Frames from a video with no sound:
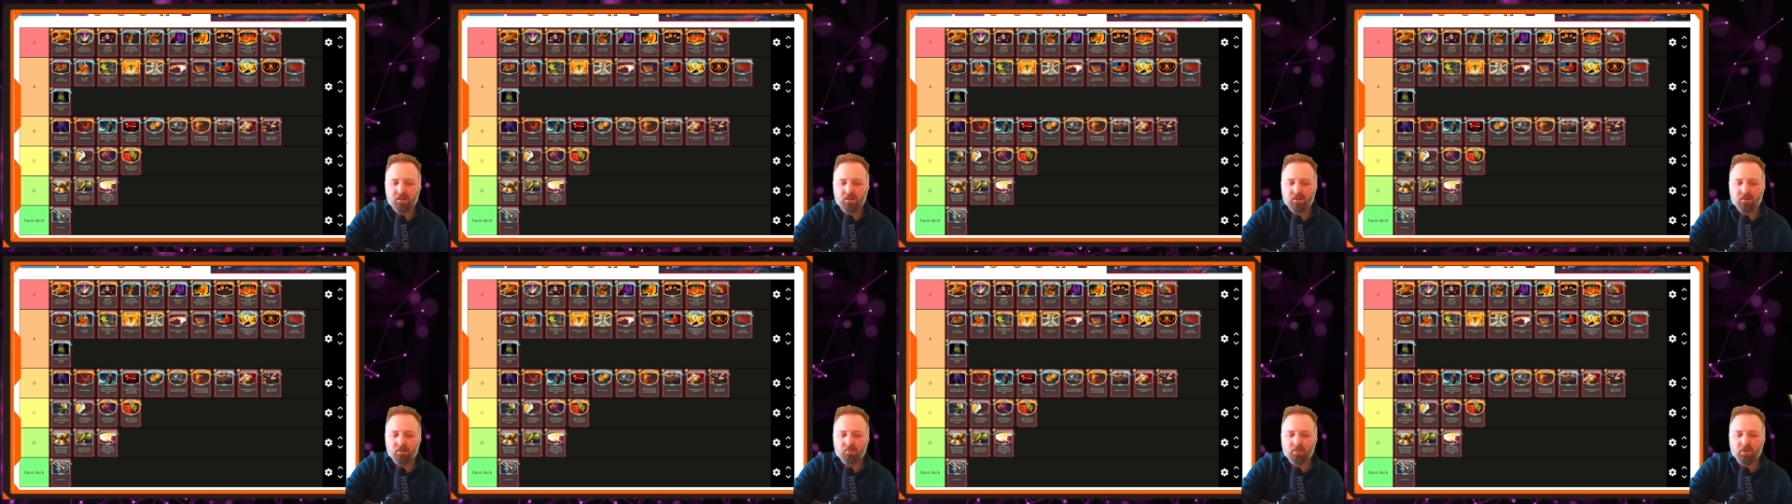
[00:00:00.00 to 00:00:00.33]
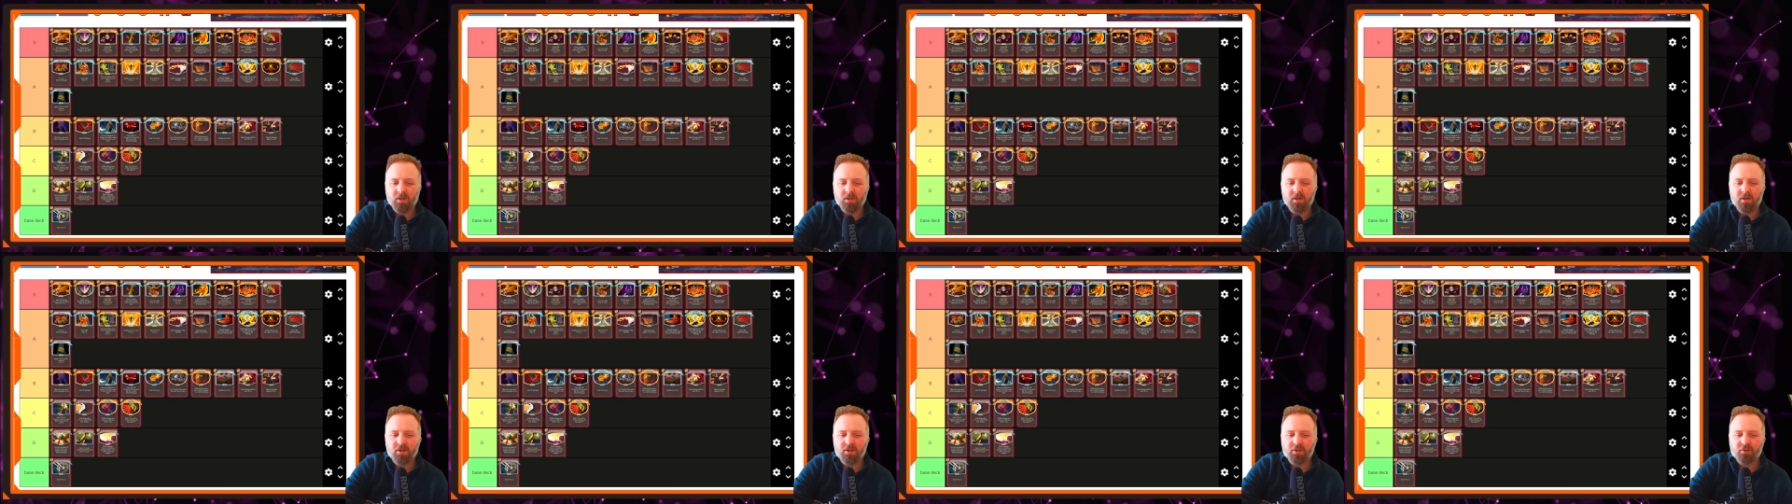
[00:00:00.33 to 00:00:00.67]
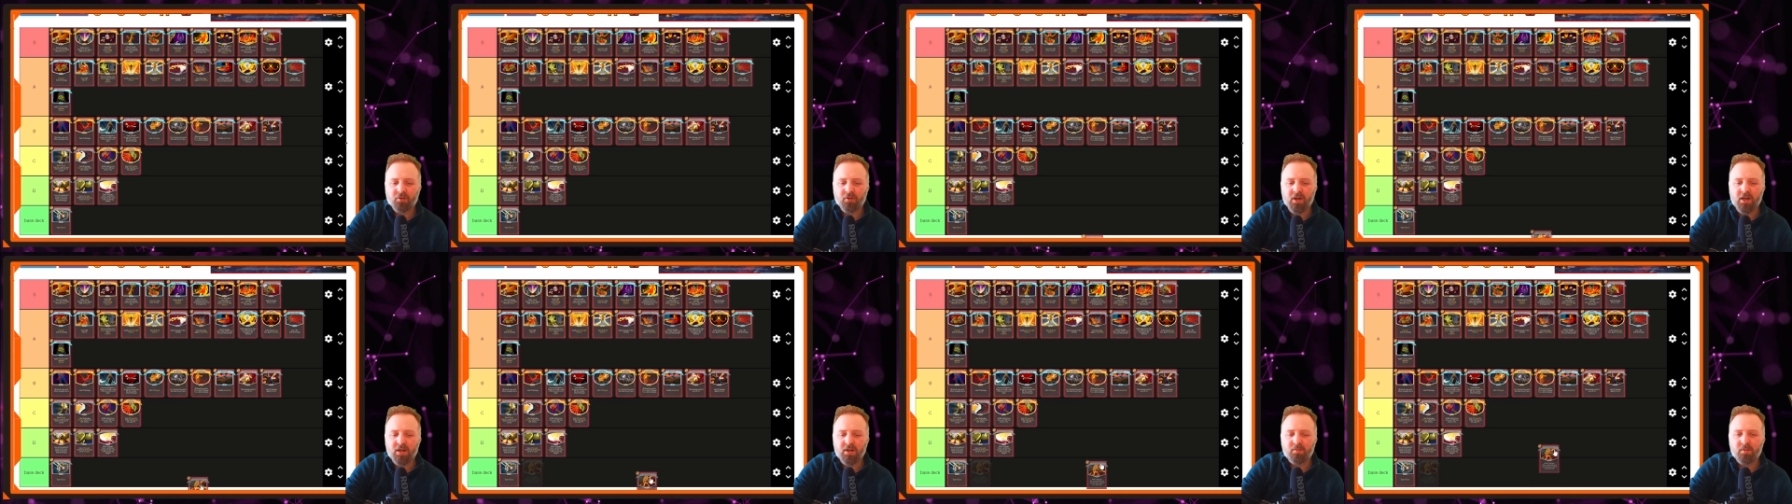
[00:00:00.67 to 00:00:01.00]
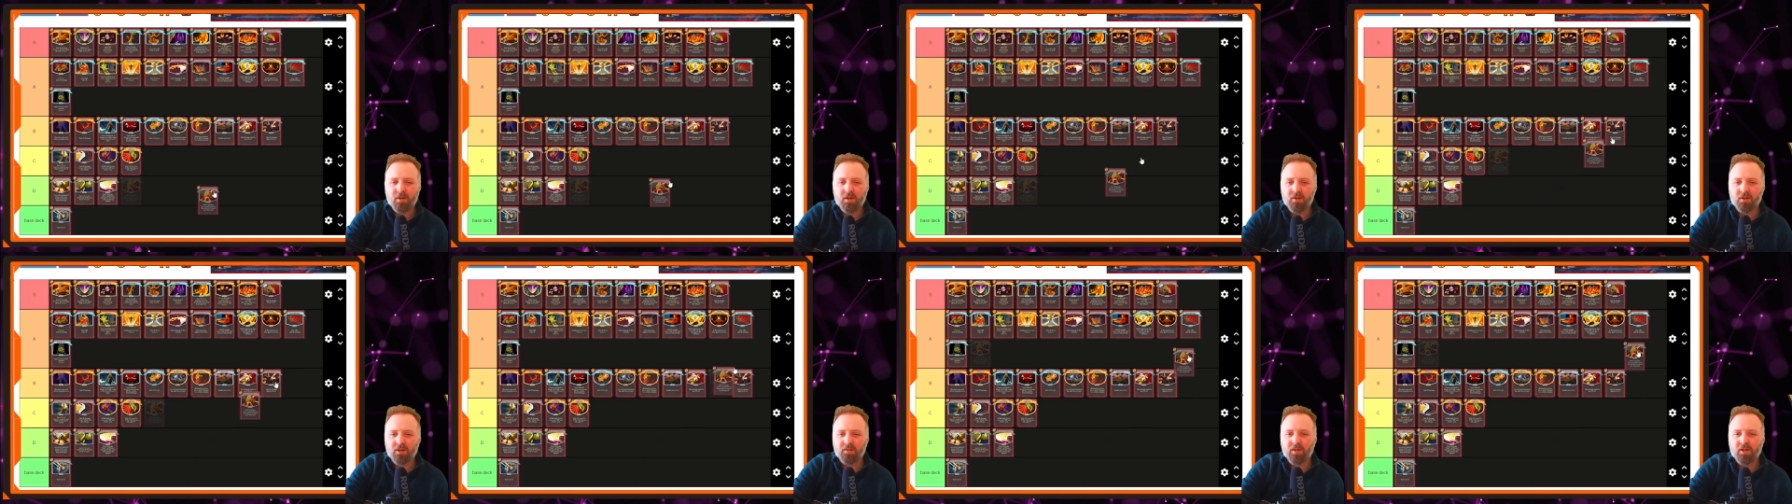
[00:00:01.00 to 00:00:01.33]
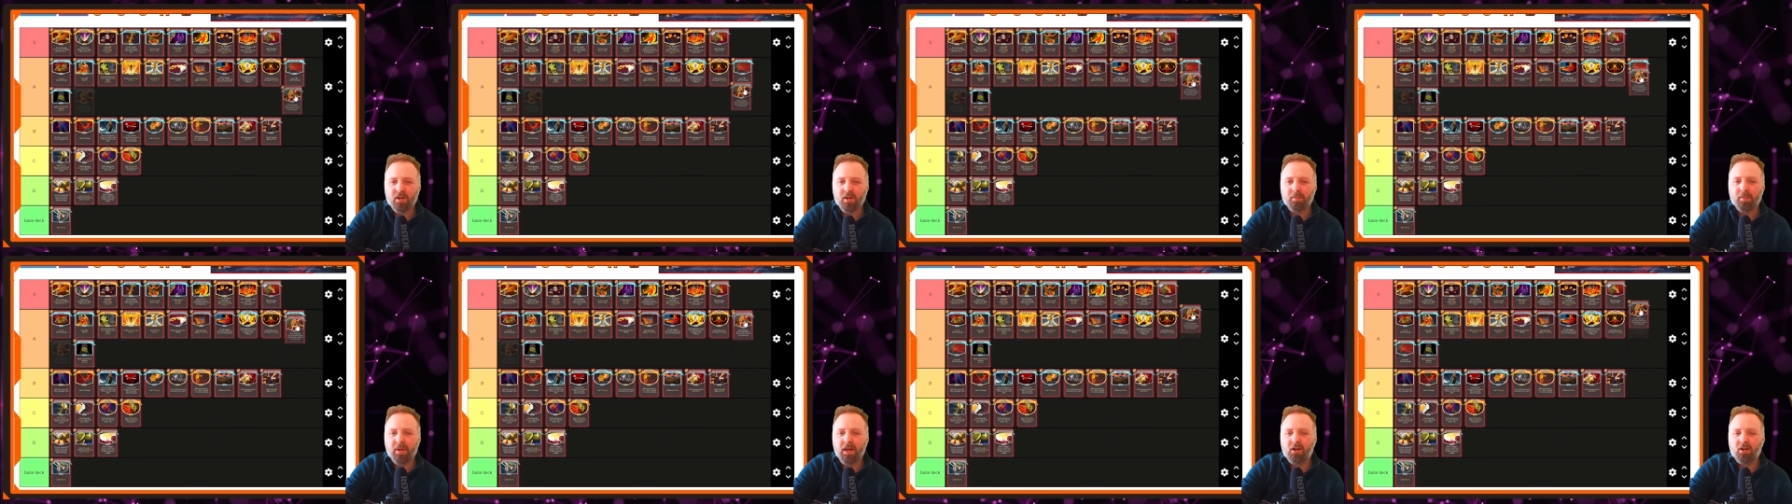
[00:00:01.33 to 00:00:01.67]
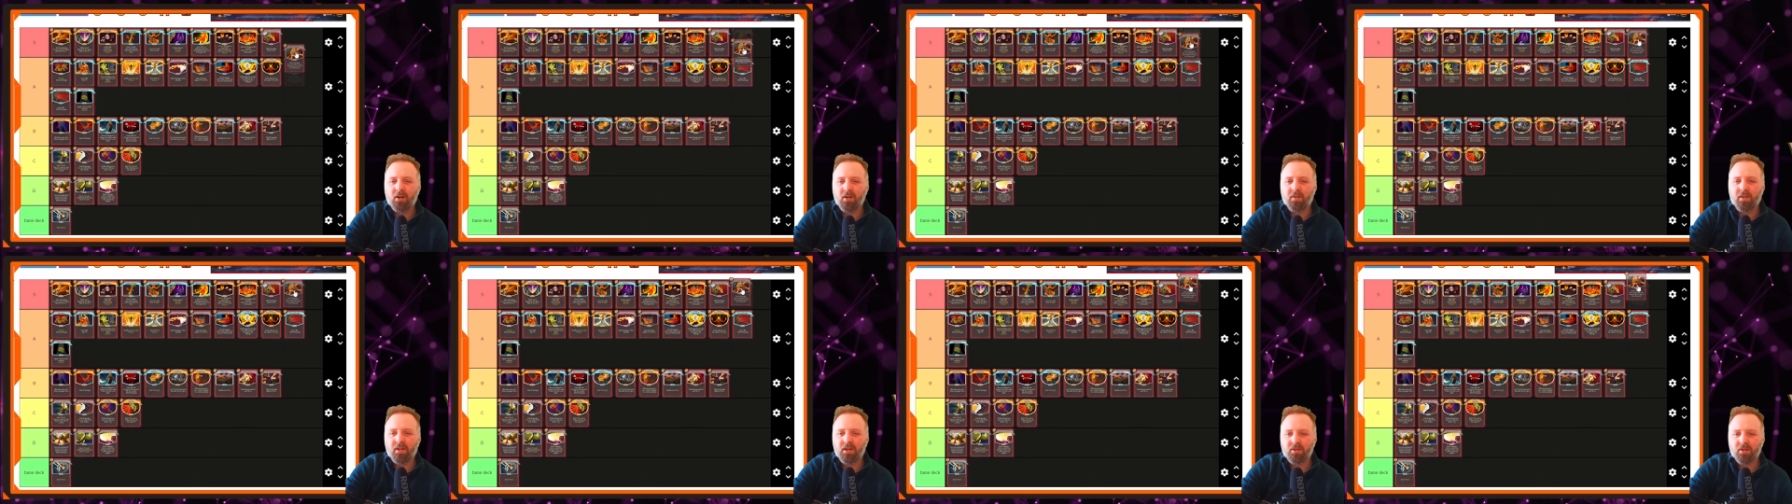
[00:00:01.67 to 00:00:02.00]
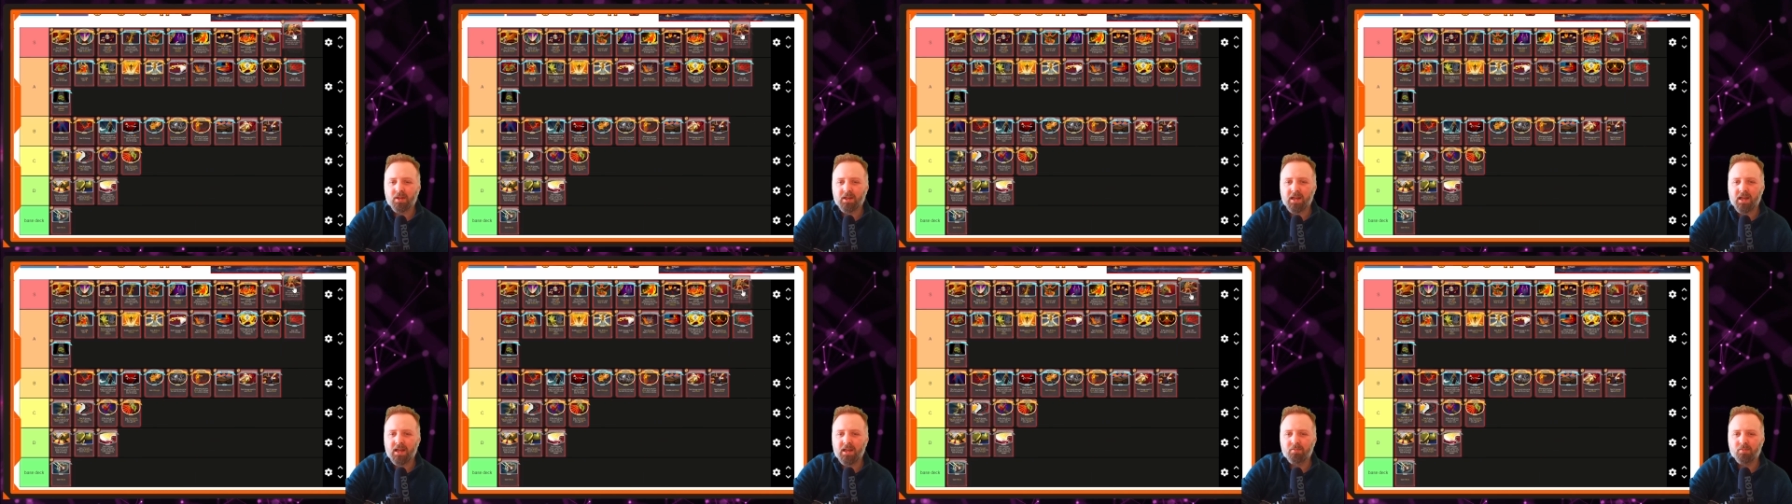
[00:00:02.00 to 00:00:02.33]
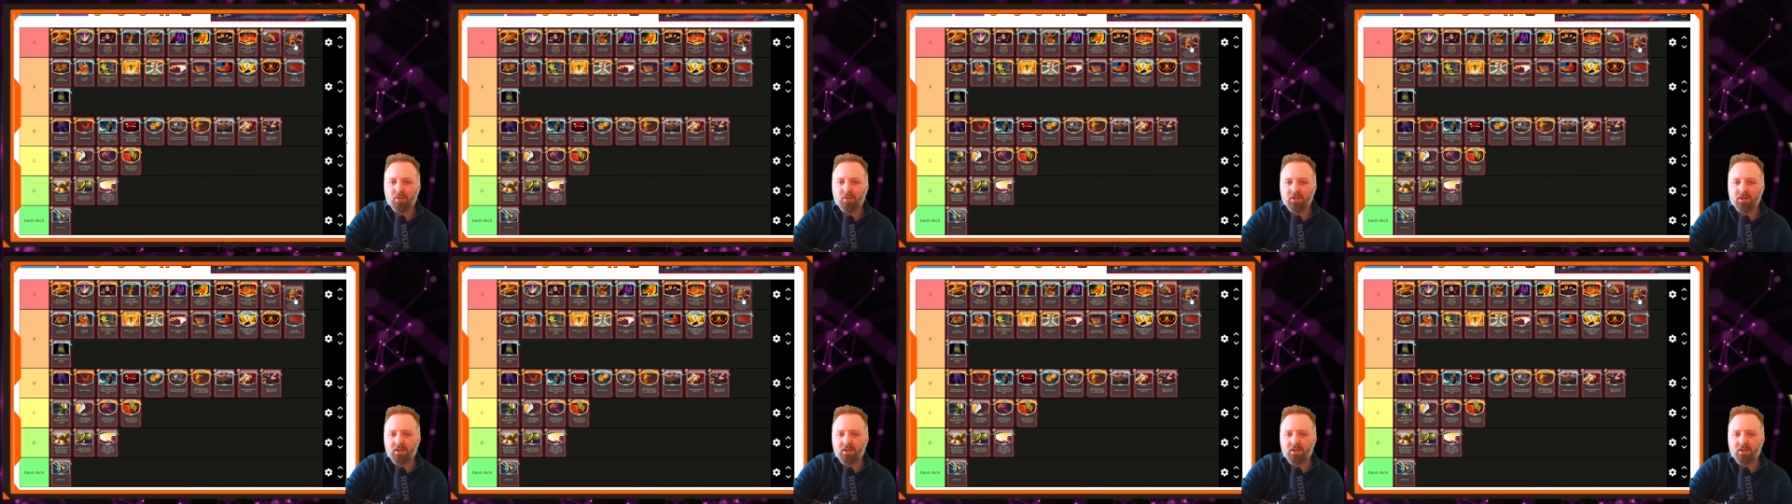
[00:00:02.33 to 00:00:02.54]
But it's strange, because if you compare it to things like Headbutt,